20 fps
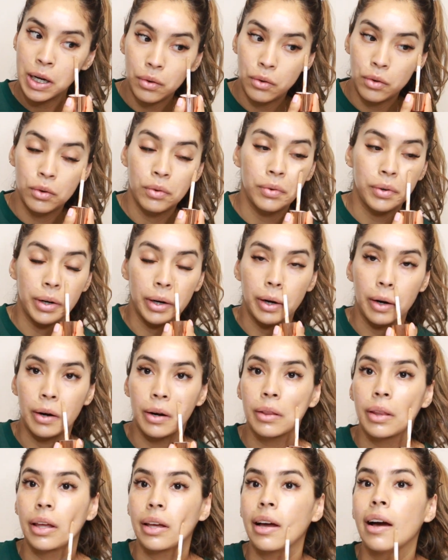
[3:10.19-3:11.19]
over
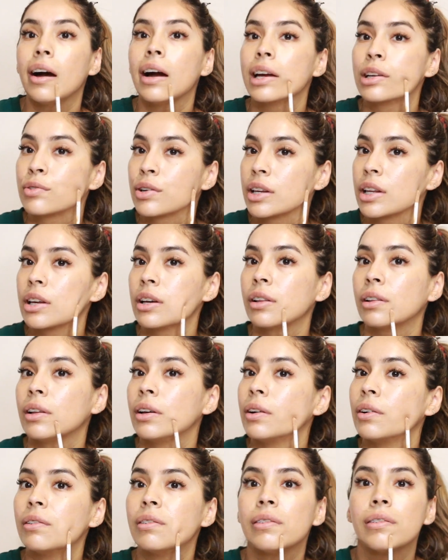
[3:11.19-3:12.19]
like a hydrating
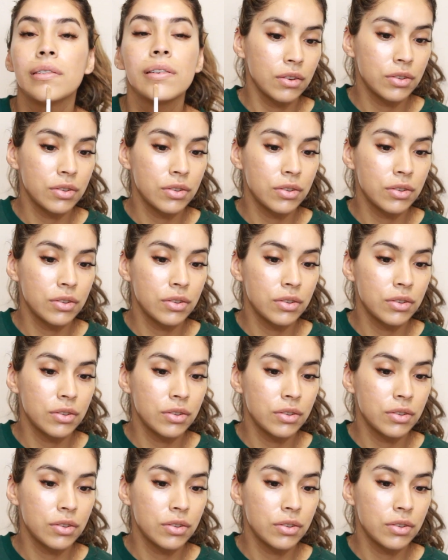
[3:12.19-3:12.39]
glow.